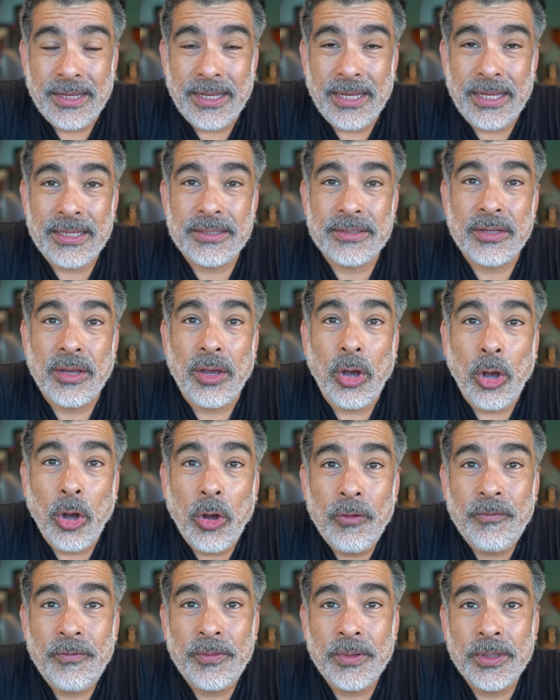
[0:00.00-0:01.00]
is
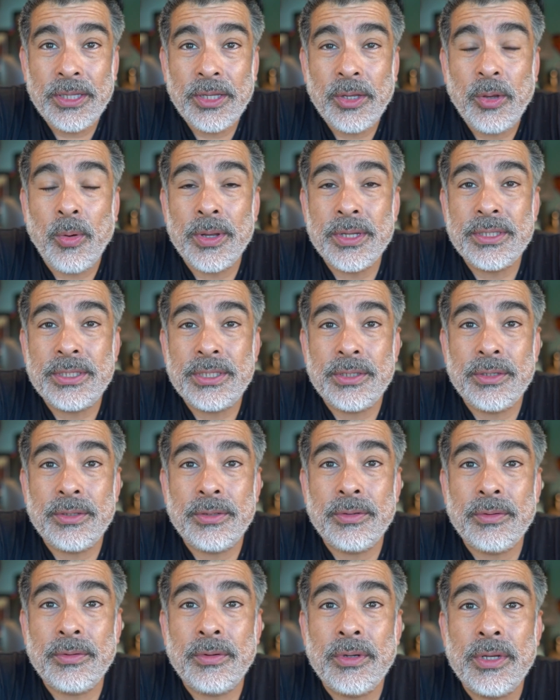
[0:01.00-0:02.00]
hopefully going
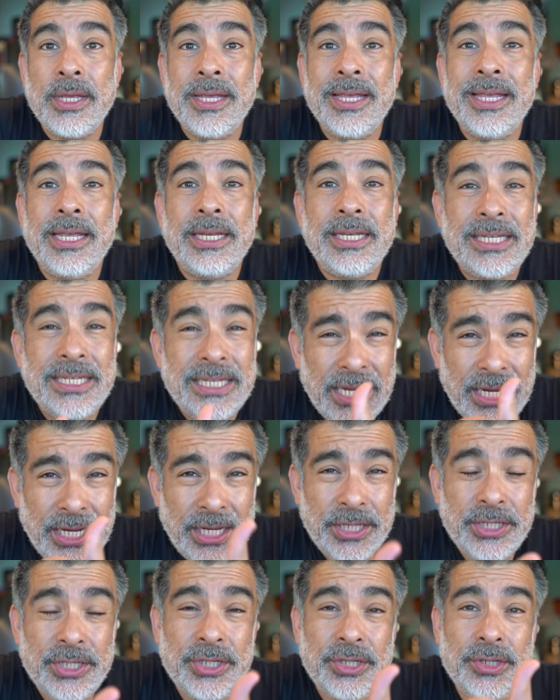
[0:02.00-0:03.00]
to
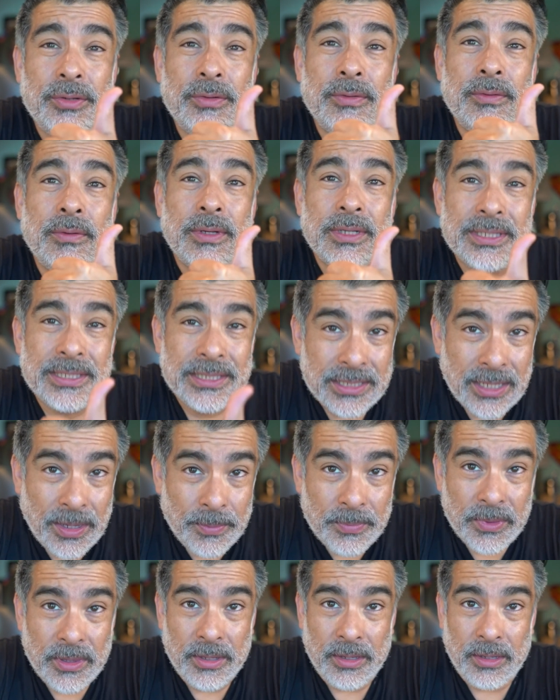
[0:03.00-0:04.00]
teach you
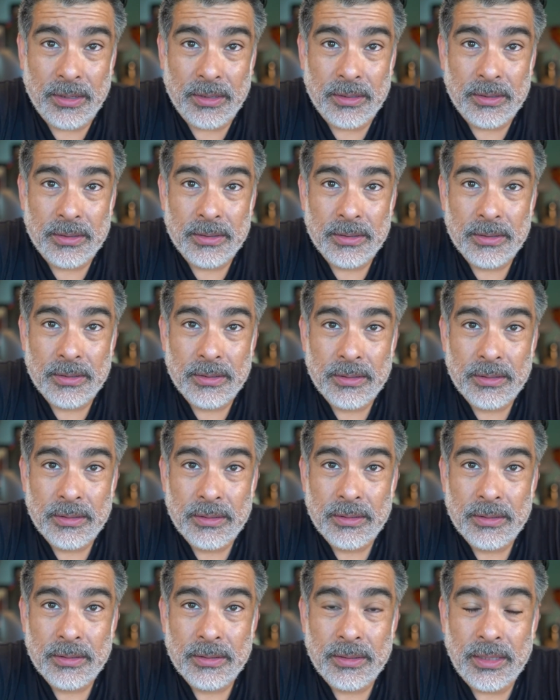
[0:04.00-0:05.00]
something
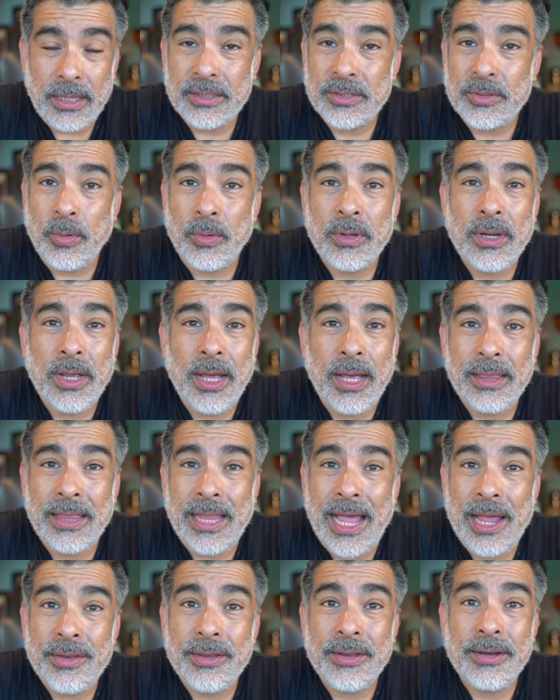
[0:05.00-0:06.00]
that's going to
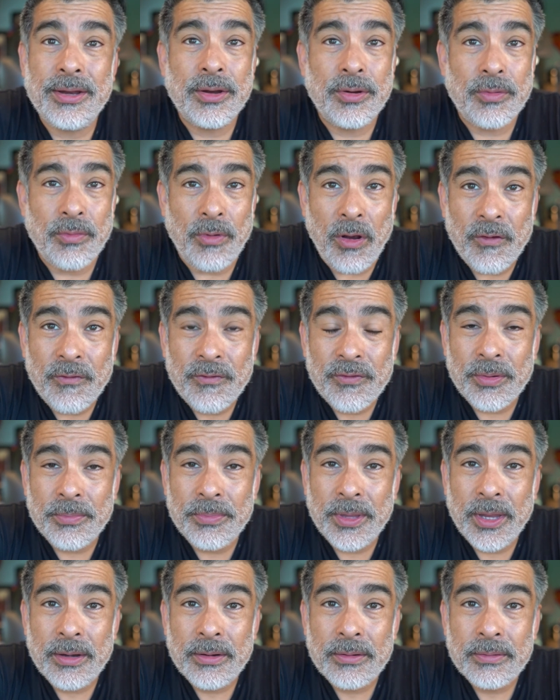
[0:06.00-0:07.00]
allow you to grow from
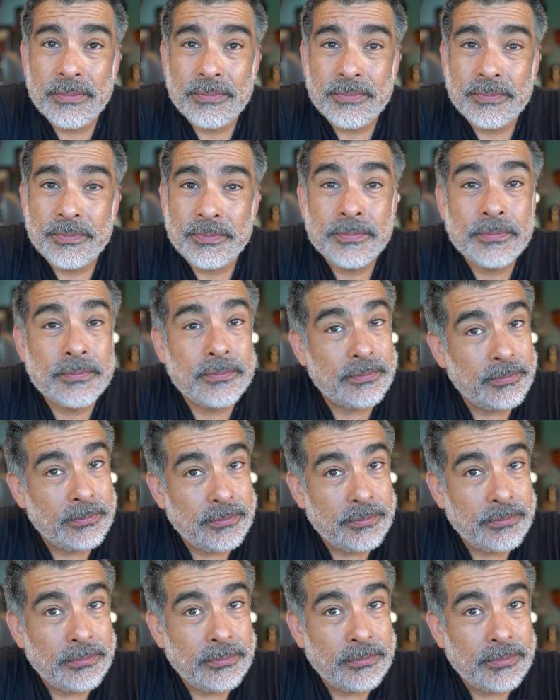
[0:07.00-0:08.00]
there
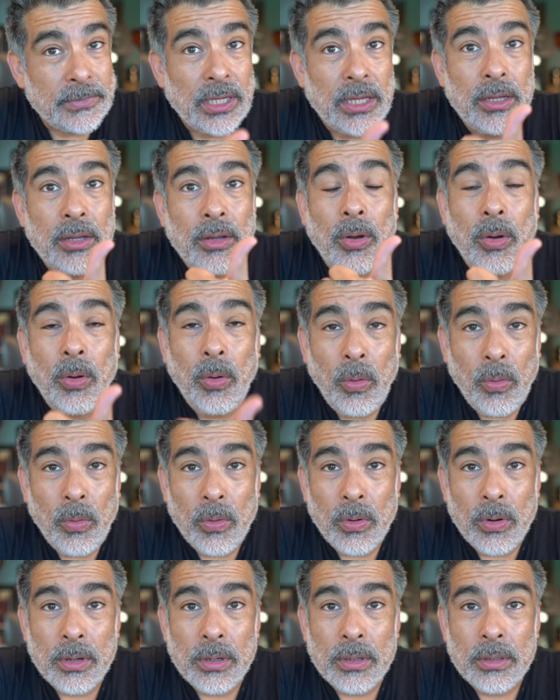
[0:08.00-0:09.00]

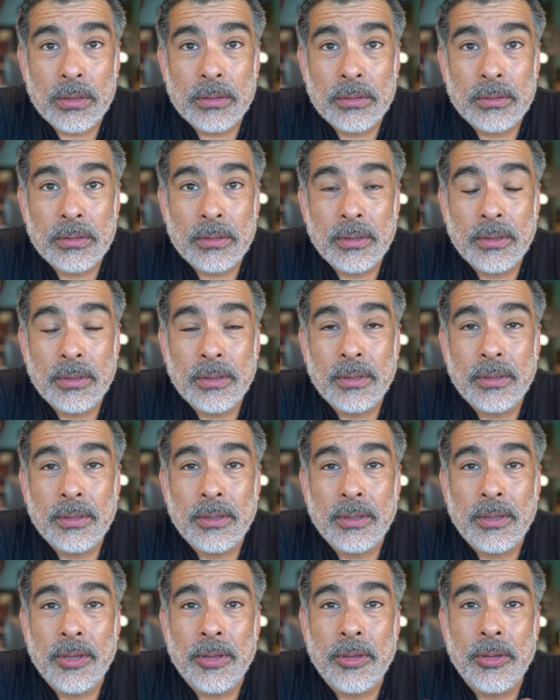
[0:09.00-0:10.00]
or
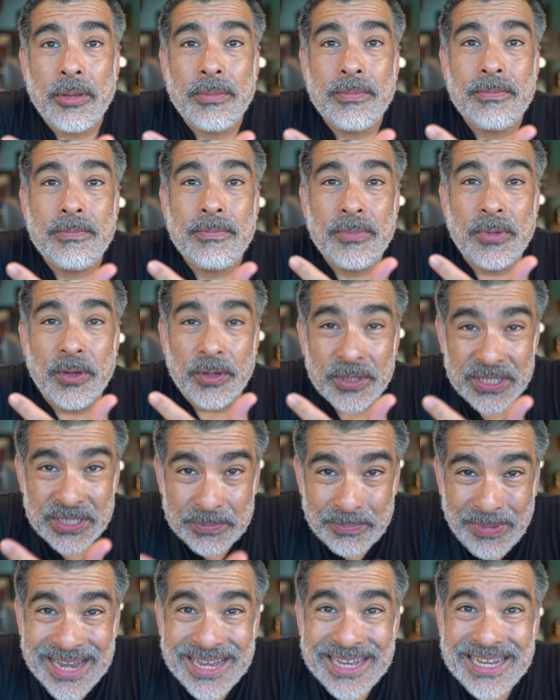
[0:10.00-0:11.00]
you're
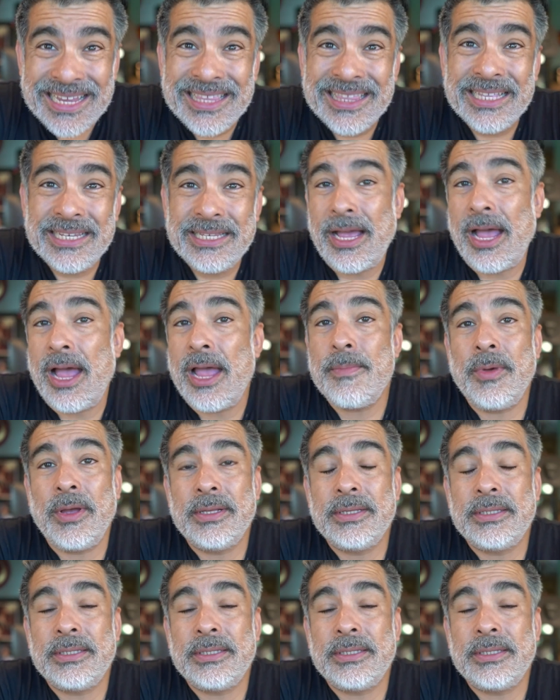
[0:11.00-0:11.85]
spending the time on